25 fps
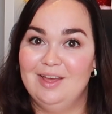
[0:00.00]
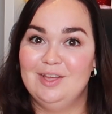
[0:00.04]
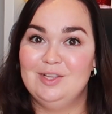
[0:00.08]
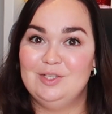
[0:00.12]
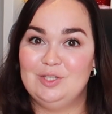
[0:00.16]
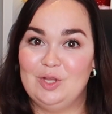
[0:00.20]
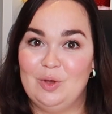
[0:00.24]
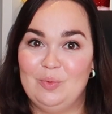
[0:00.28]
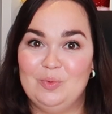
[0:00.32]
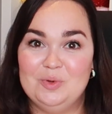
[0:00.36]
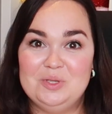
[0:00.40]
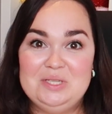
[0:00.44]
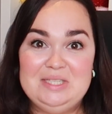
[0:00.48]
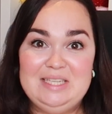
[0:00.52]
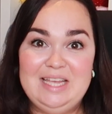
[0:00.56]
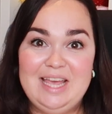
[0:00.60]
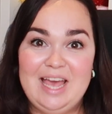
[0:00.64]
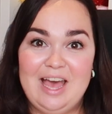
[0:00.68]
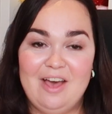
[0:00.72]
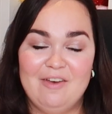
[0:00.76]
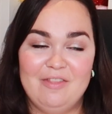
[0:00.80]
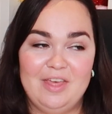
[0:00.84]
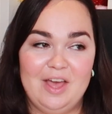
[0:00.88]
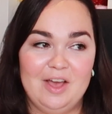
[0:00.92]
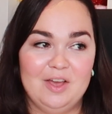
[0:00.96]
So we'll see
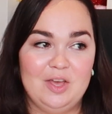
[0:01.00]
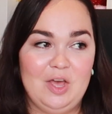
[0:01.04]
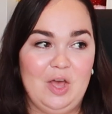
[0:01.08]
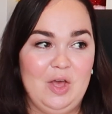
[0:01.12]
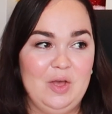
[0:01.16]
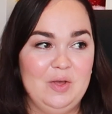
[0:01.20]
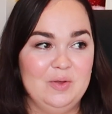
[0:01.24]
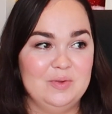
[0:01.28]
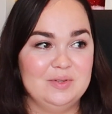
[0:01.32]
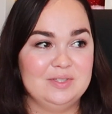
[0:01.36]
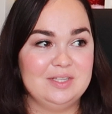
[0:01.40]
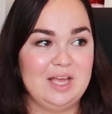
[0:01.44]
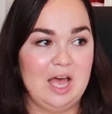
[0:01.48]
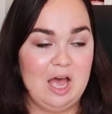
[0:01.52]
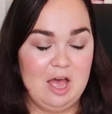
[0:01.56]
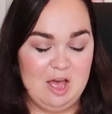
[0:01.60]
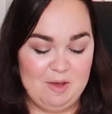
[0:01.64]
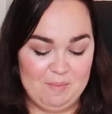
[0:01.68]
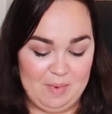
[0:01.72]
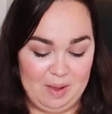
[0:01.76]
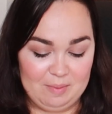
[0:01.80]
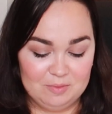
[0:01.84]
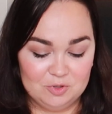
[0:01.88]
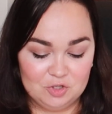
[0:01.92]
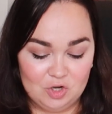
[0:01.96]
how that goes.
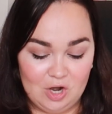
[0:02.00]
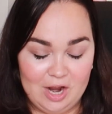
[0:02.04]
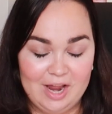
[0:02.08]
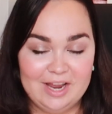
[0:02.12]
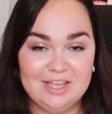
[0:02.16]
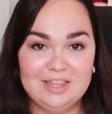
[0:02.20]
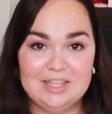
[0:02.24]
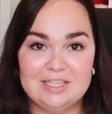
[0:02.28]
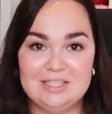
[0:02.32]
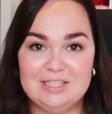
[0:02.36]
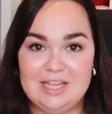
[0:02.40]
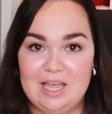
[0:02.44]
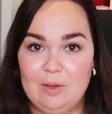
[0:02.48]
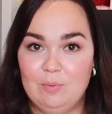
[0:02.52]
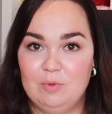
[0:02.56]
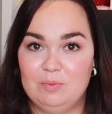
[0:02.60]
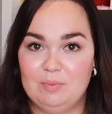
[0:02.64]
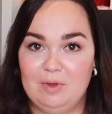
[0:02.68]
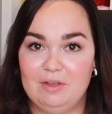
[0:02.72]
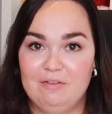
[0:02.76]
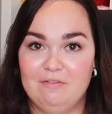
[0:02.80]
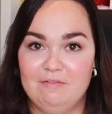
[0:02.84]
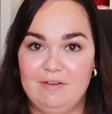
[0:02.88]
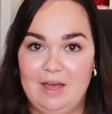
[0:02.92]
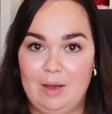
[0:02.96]
I'm trying the same with
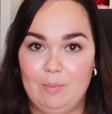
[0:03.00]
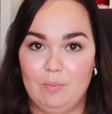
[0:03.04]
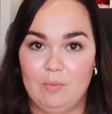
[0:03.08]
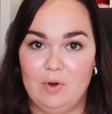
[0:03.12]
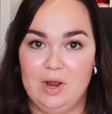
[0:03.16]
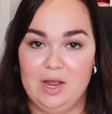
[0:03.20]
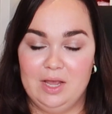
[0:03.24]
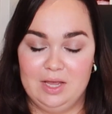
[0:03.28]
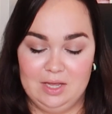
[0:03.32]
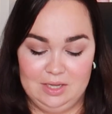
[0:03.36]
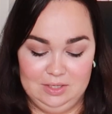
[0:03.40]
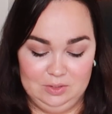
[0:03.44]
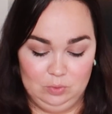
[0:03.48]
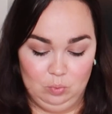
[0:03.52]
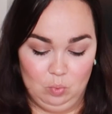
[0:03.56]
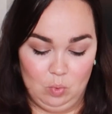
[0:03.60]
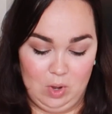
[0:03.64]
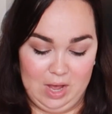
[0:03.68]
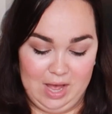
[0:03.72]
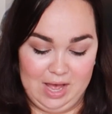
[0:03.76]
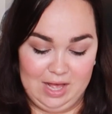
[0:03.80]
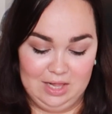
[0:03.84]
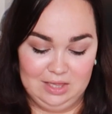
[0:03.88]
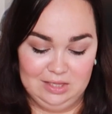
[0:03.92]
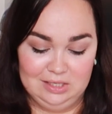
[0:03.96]
my fabric as
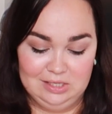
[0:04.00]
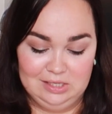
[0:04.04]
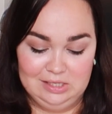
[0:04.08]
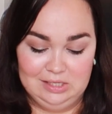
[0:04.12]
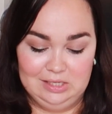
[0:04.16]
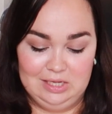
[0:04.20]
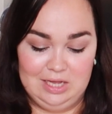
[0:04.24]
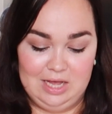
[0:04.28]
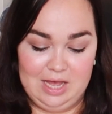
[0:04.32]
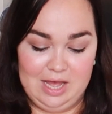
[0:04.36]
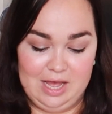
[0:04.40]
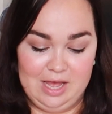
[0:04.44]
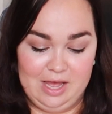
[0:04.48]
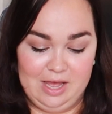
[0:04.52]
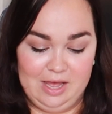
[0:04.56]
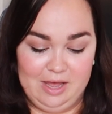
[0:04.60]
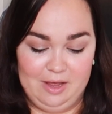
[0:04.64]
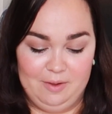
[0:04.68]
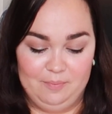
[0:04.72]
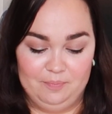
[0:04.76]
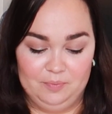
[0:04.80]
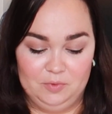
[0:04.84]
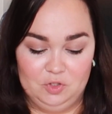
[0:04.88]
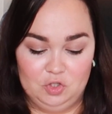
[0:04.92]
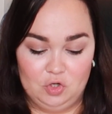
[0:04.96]
well.
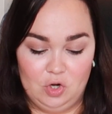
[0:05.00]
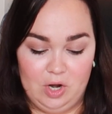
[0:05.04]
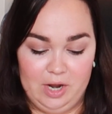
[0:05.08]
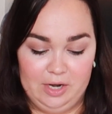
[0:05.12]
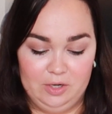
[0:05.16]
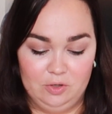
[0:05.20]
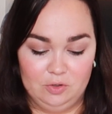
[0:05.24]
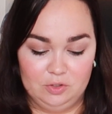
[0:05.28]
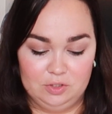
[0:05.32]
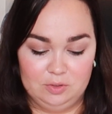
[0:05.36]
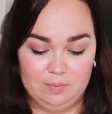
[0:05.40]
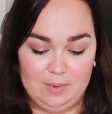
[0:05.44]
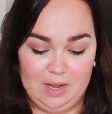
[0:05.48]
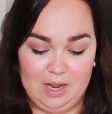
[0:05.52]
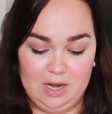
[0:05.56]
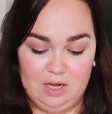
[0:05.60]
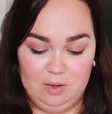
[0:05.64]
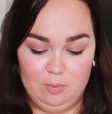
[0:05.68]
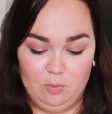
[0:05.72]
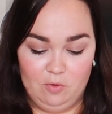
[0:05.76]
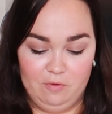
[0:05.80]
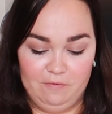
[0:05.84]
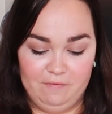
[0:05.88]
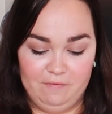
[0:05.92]
Trying not to buy any more